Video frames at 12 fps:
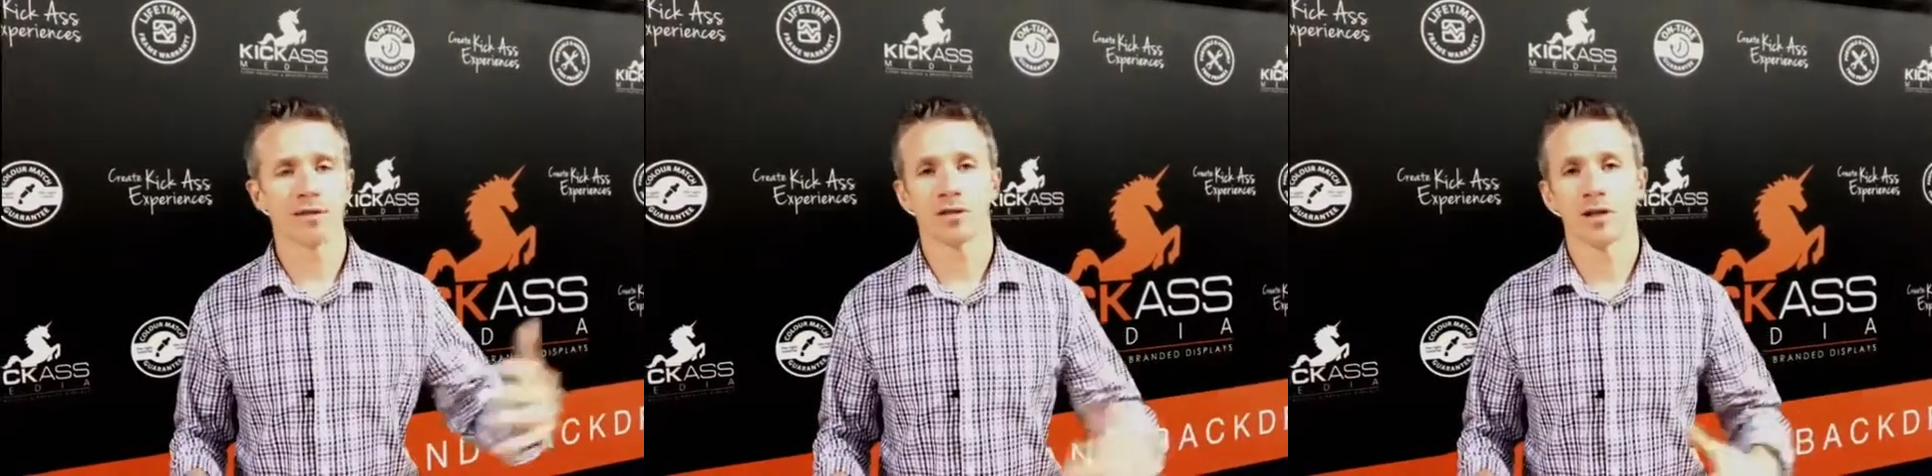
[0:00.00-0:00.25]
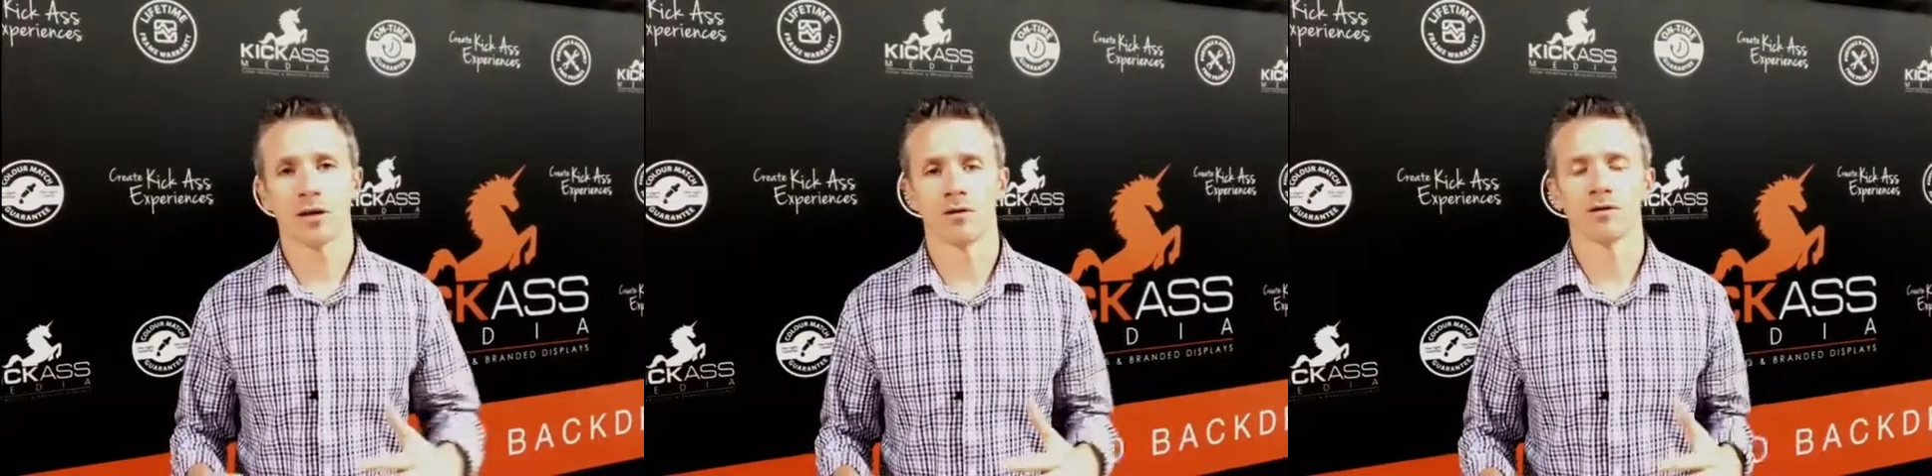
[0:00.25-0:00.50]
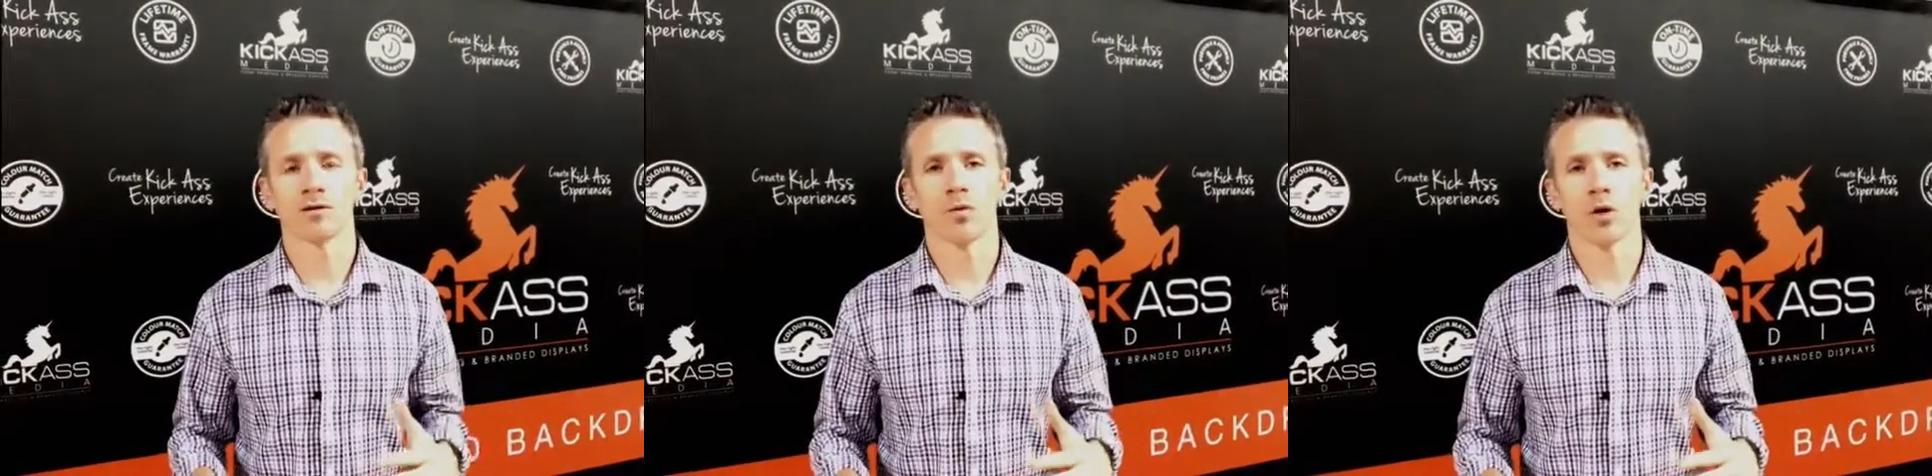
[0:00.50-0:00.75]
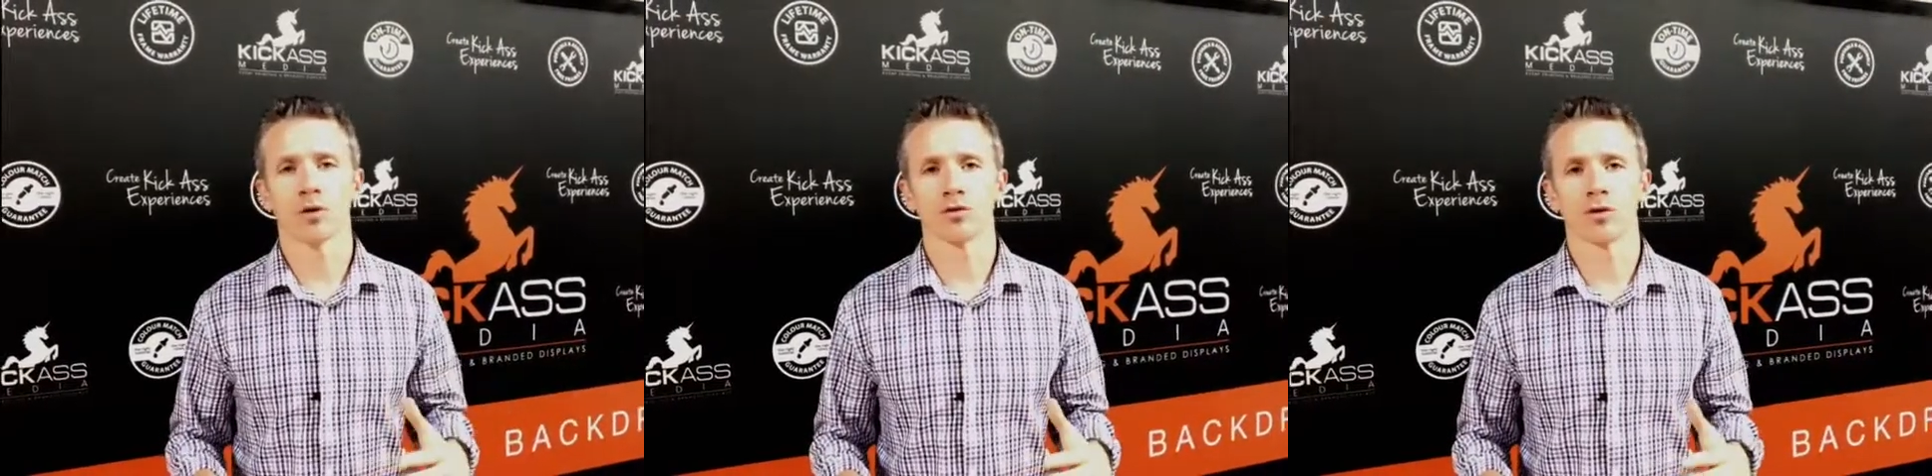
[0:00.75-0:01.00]
standards of
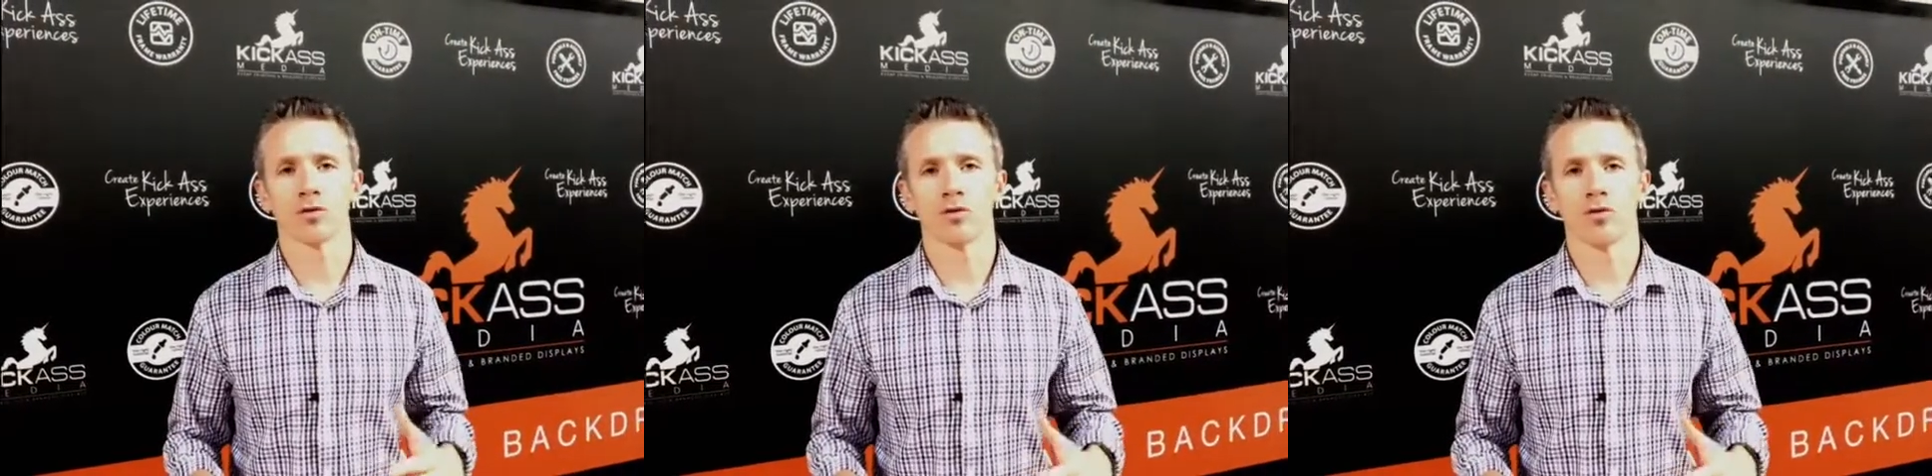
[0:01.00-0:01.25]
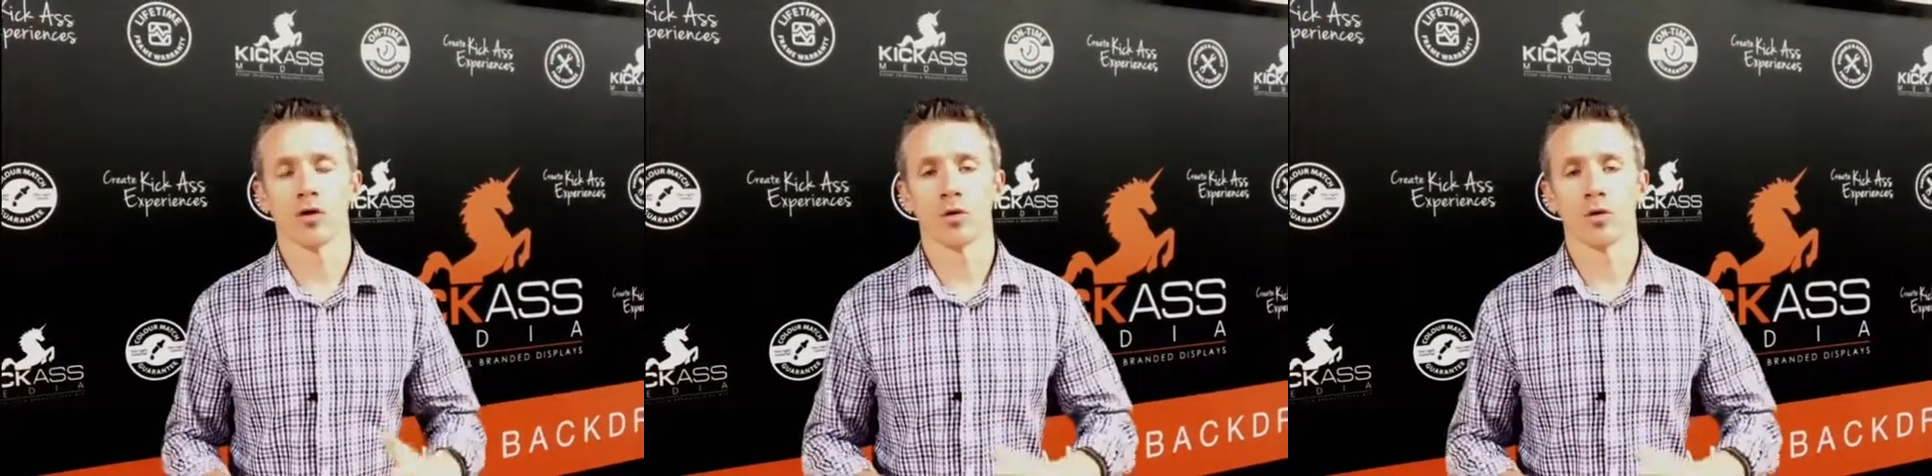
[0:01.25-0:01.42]
what goes out the door,